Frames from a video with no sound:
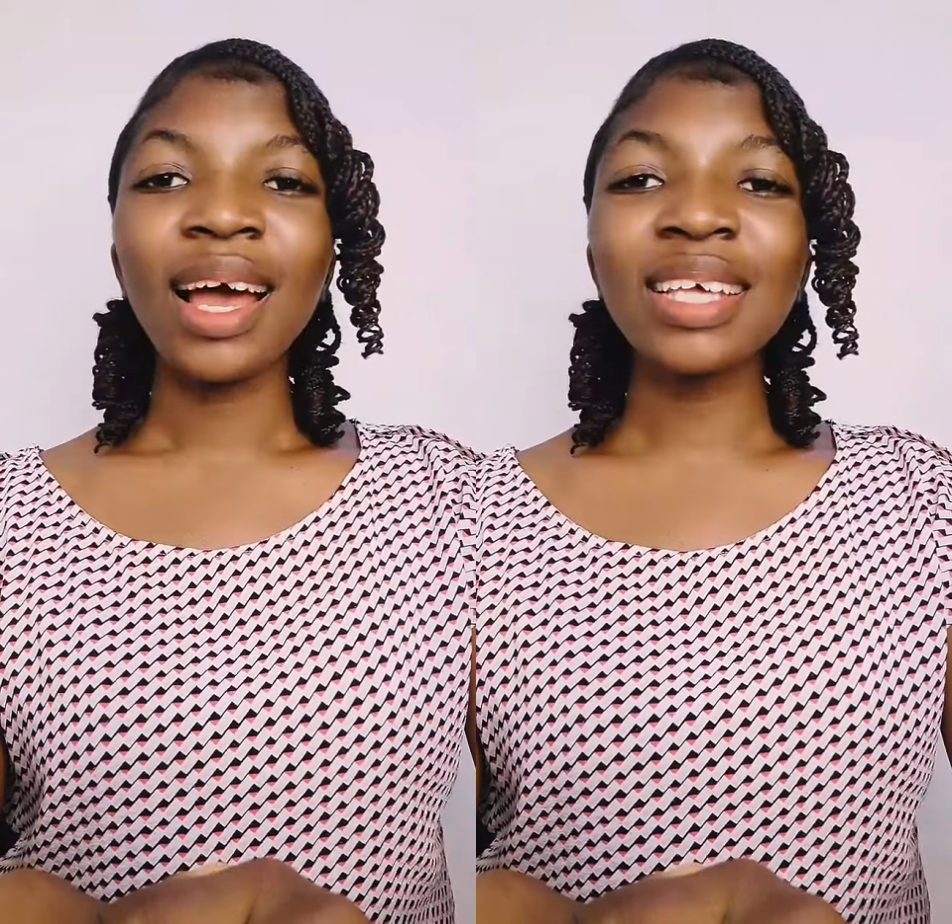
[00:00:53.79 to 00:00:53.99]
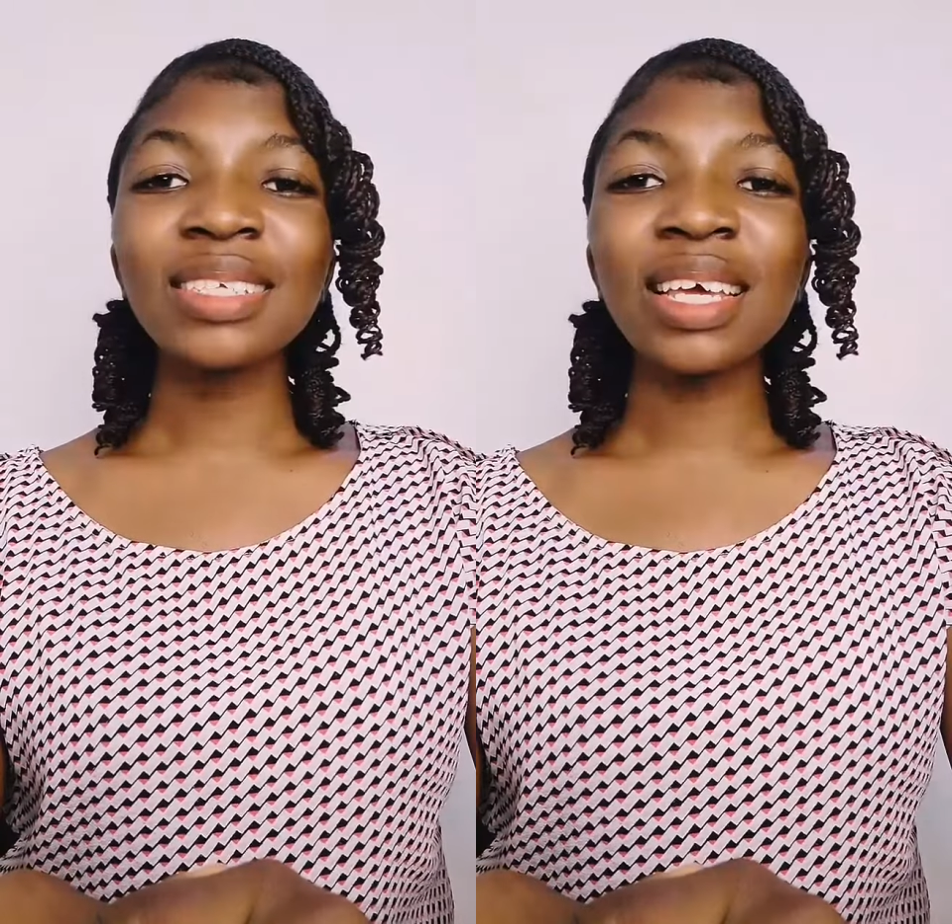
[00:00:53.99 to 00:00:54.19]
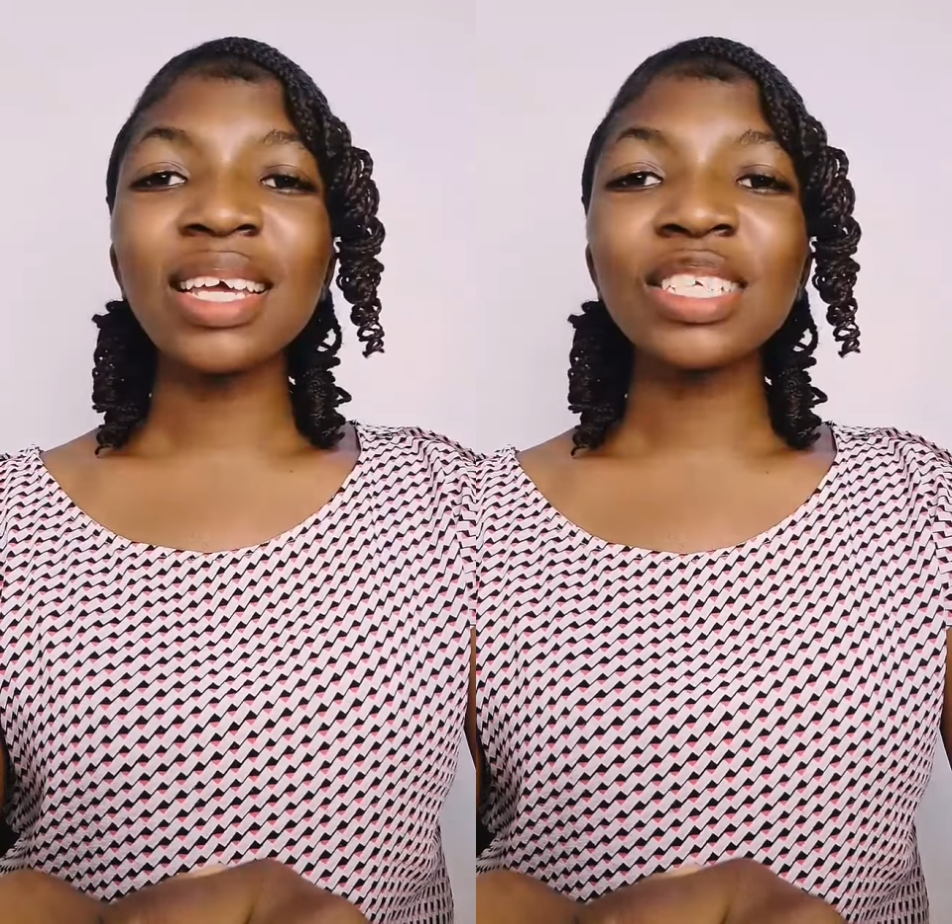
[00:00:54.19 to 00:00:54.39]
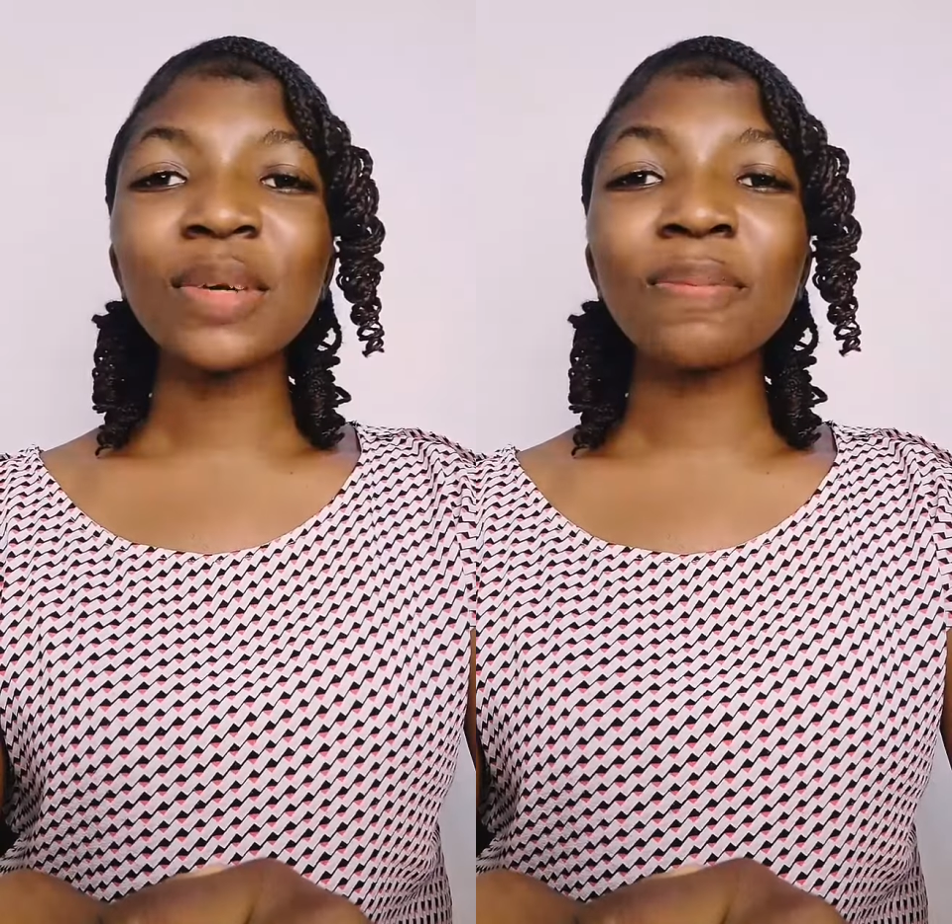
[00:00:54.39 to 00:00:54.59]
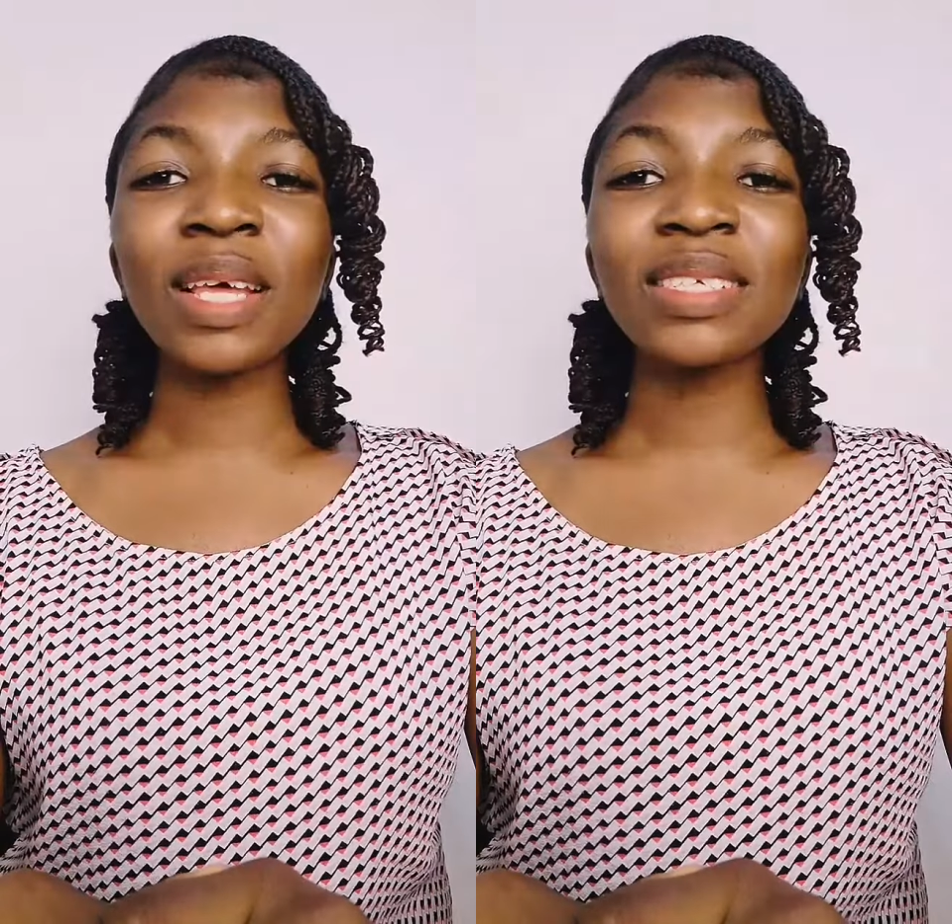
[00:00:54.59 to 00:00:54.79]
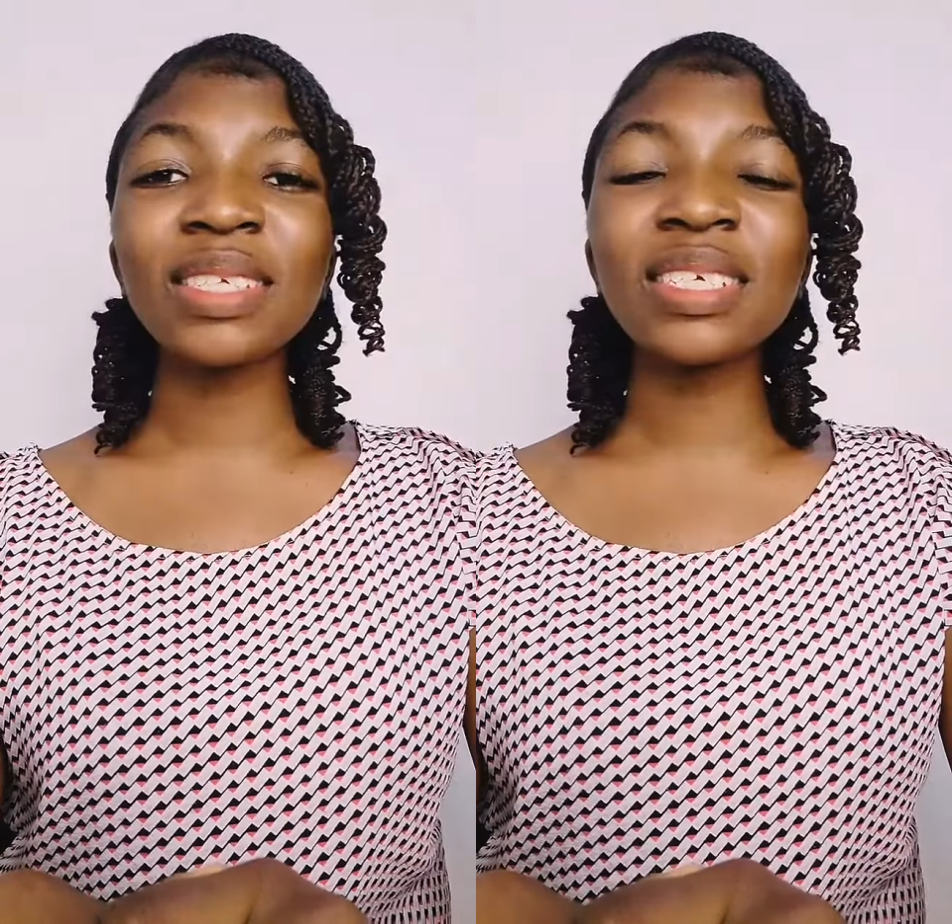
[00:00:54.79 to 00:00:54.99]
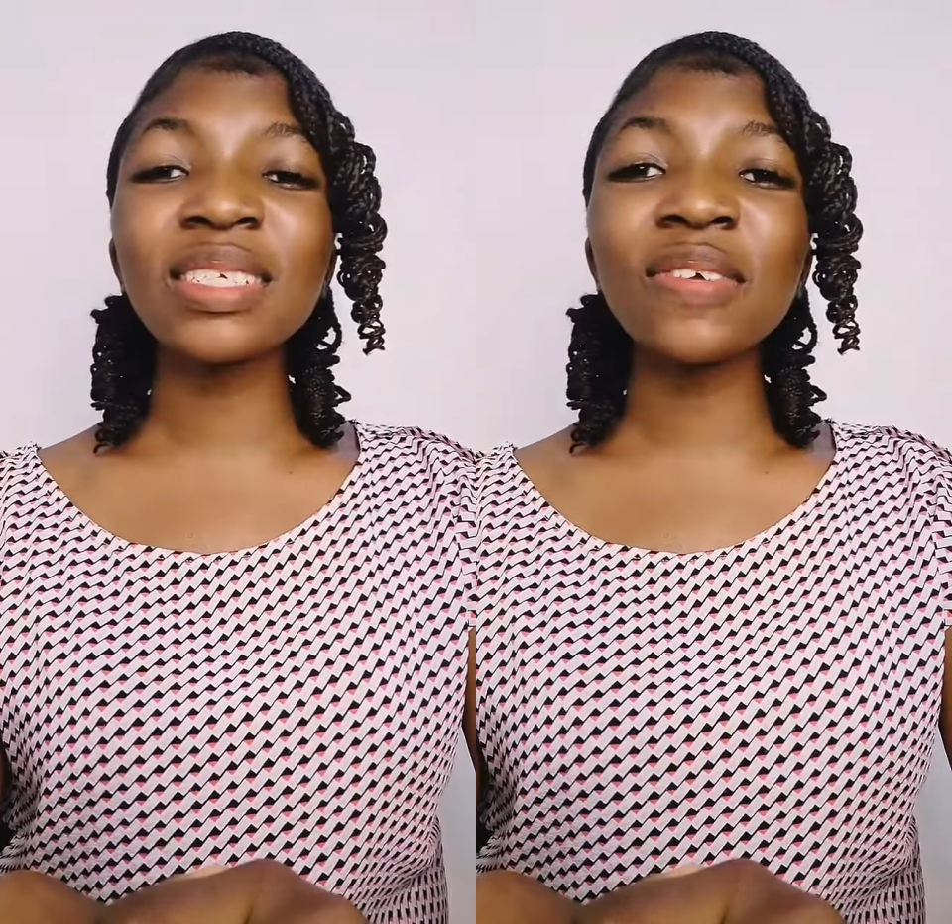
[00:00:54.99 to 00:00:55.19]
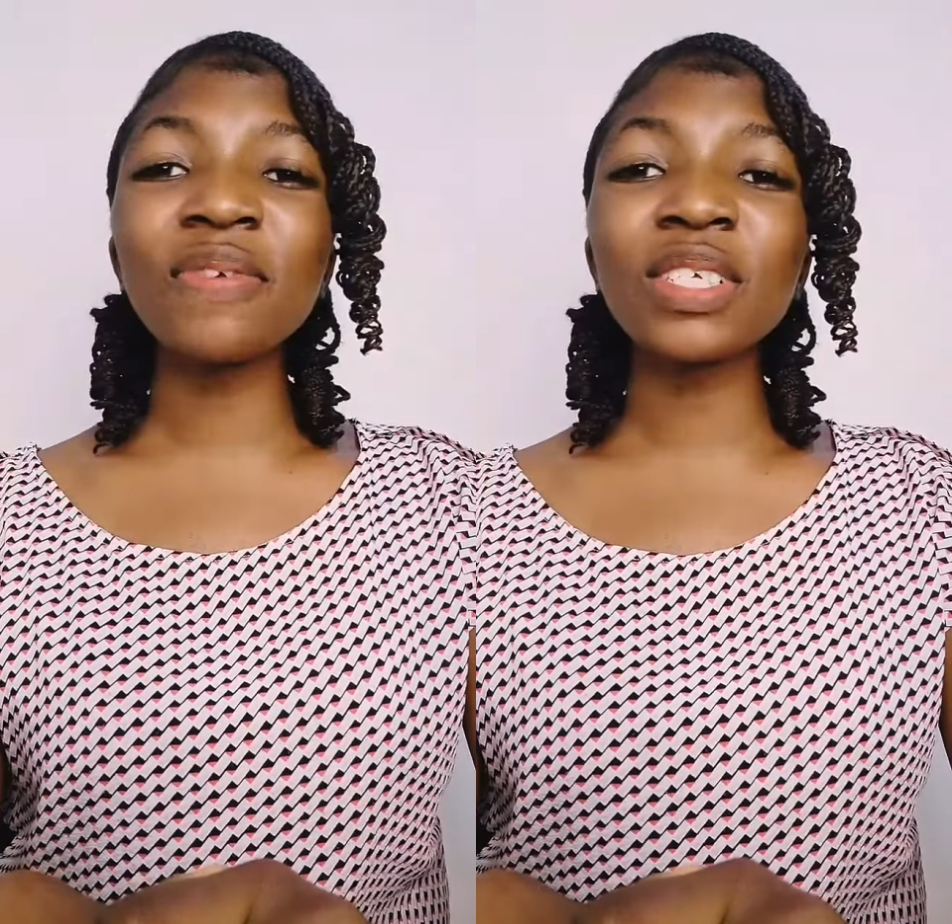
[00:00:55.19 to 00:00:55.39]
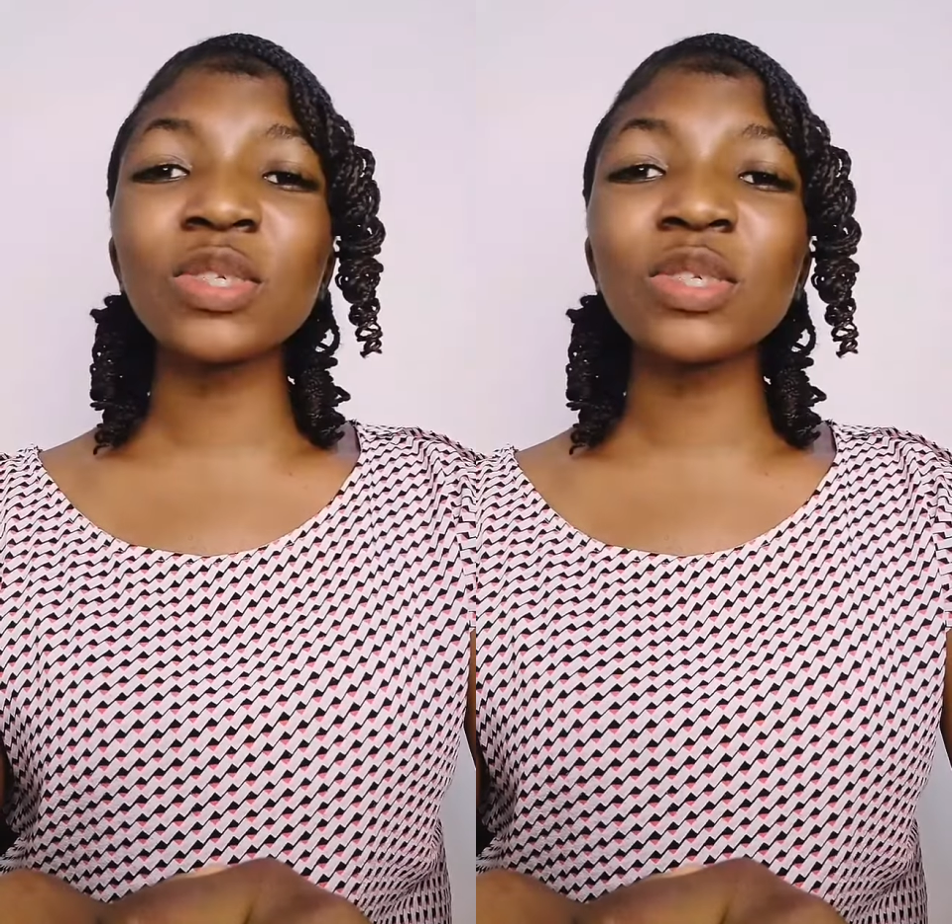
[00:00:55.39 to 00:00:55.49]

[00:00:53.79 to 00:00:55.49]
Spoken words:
Isaiah chapter 60 verse